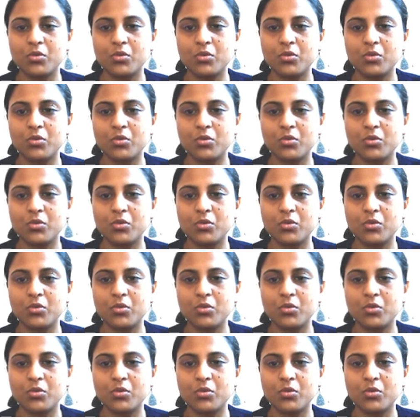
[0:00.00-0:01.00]
if the
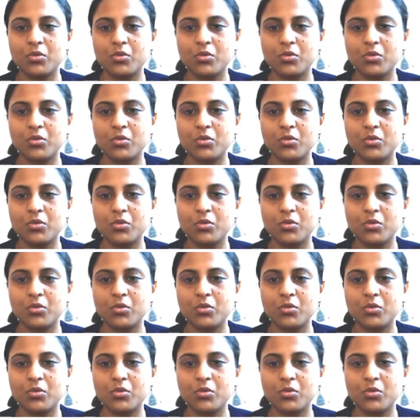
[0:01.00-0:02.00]
business fails,
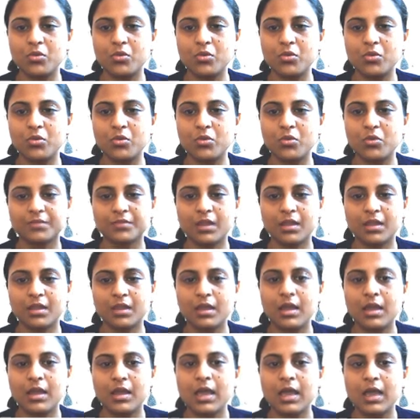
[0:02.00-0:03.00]

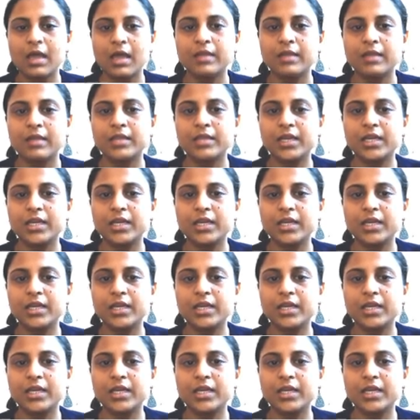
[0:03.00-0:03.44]
the